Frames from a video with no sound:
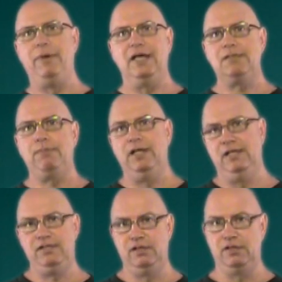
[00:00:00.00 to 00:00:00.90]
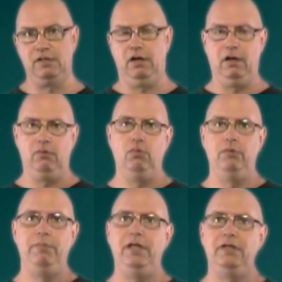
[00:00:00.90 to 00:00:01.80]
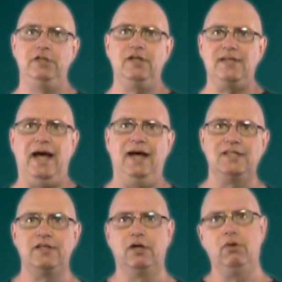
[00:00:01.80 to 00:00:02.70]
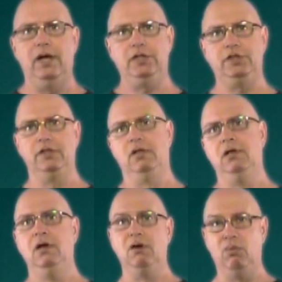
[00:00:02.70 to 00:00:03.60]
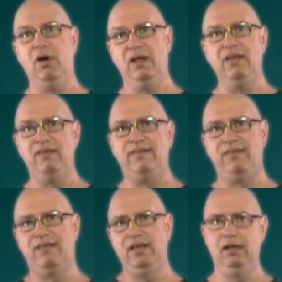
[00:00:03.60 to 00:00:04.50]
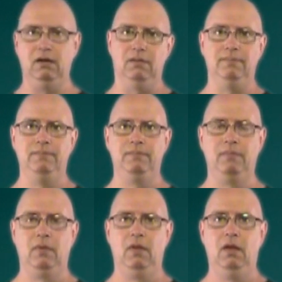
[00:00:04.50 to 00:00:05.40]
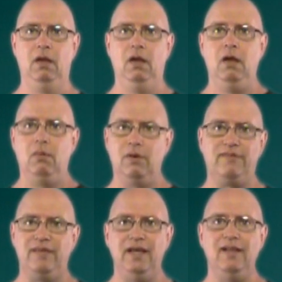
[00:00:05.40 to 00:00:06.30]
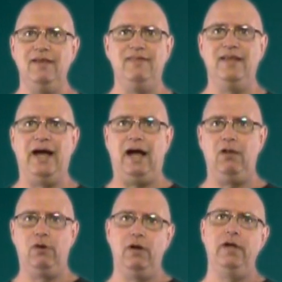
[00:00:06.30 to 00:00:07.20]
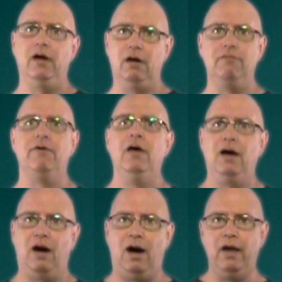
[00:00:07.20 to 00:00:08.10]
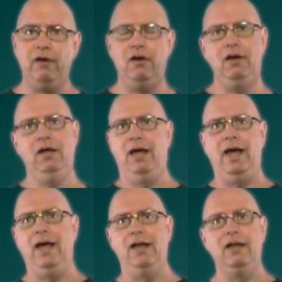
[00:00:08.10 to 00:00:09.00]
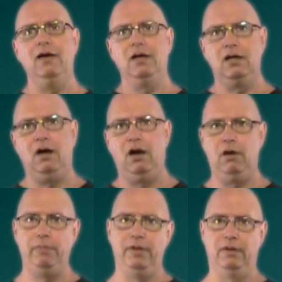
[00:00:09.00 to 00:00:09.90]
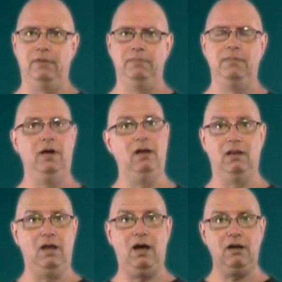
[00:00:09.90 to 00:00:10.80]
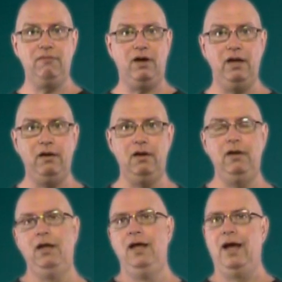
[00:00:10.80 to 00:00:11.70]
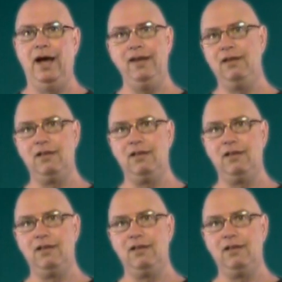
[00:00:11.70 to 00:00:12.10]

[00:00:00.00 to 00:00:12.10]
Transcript: best place to start would be to just ask the question, what is steel? Well, steel is an alloy of iron and carbon. A lot of iron and a